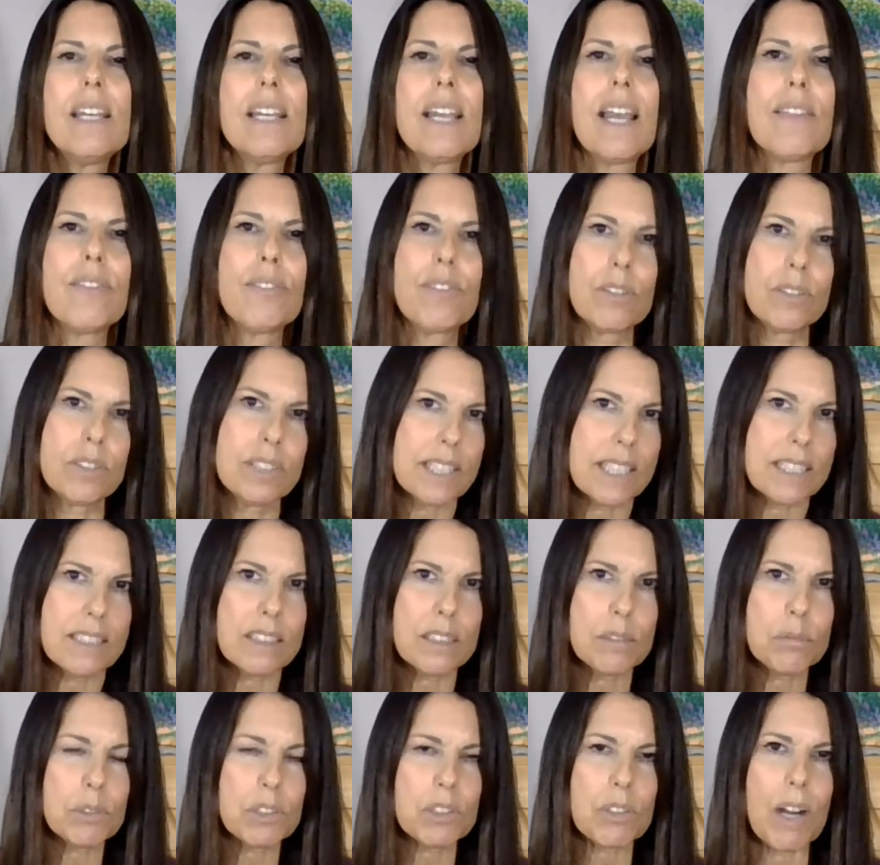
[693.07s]
And those that
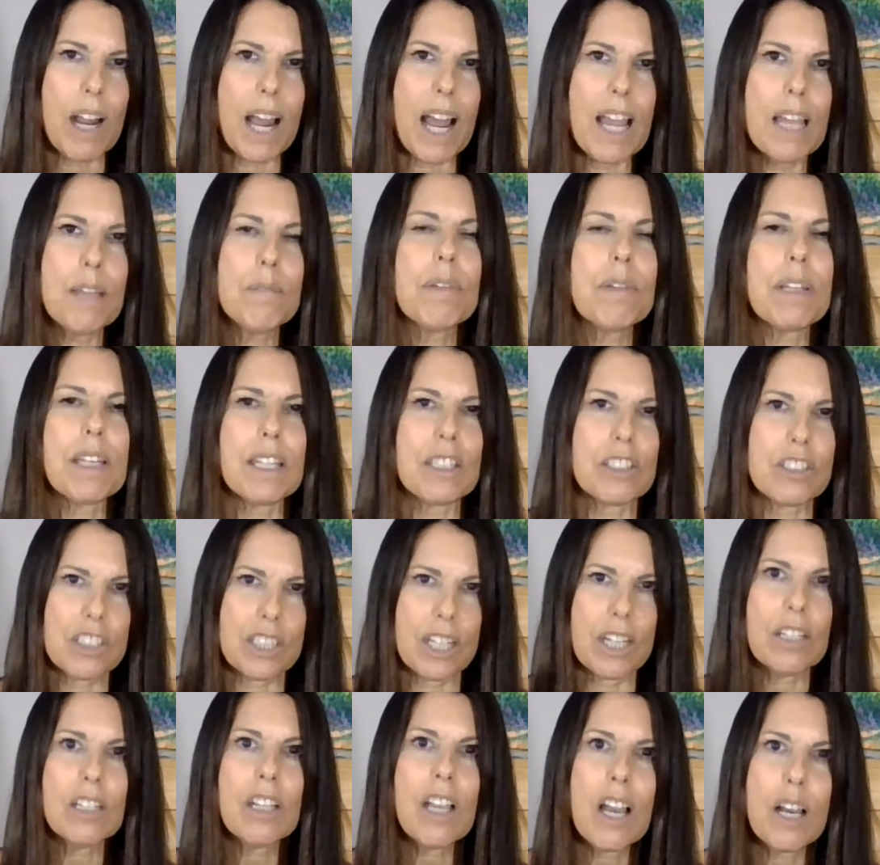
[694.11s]
subscribe and
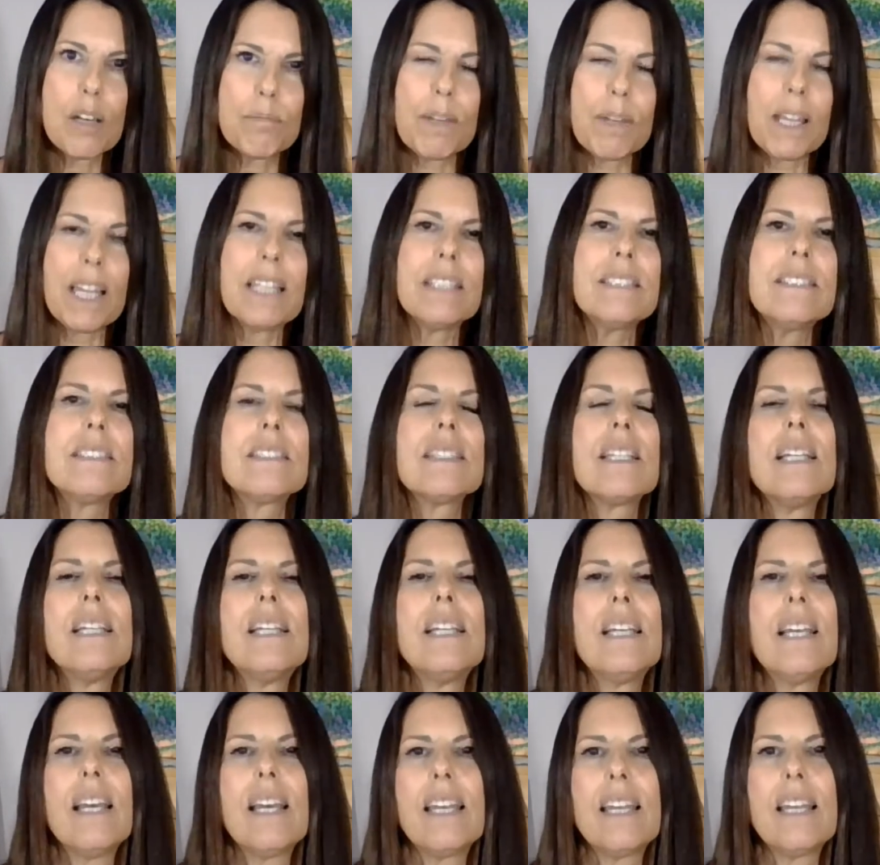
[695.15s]
share comments
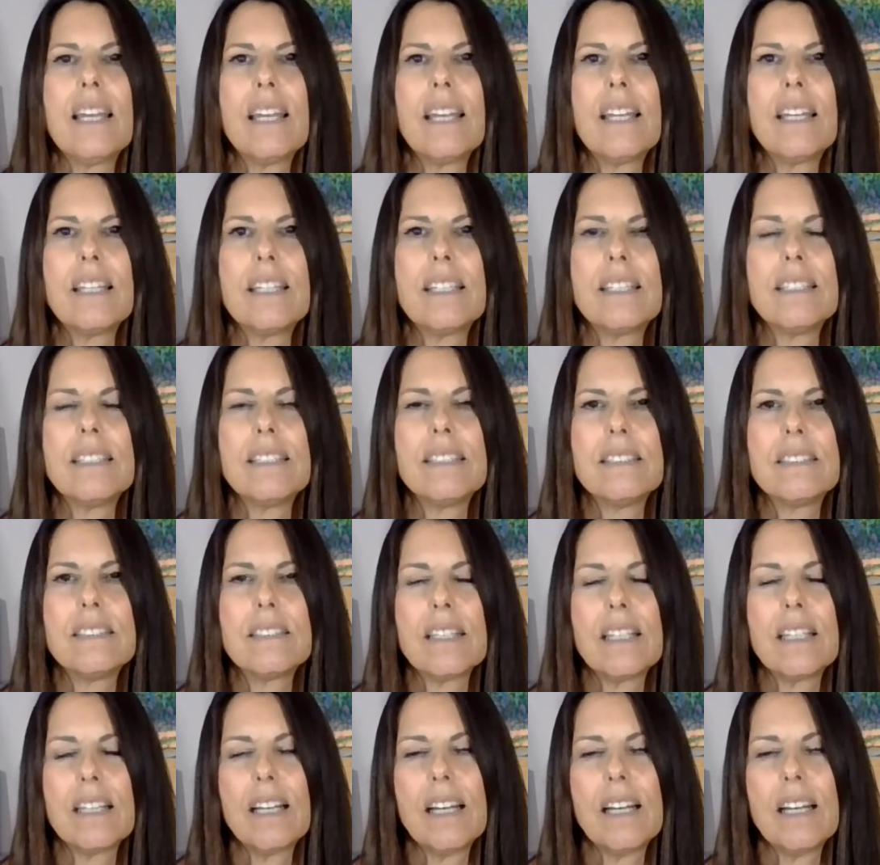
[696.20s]
and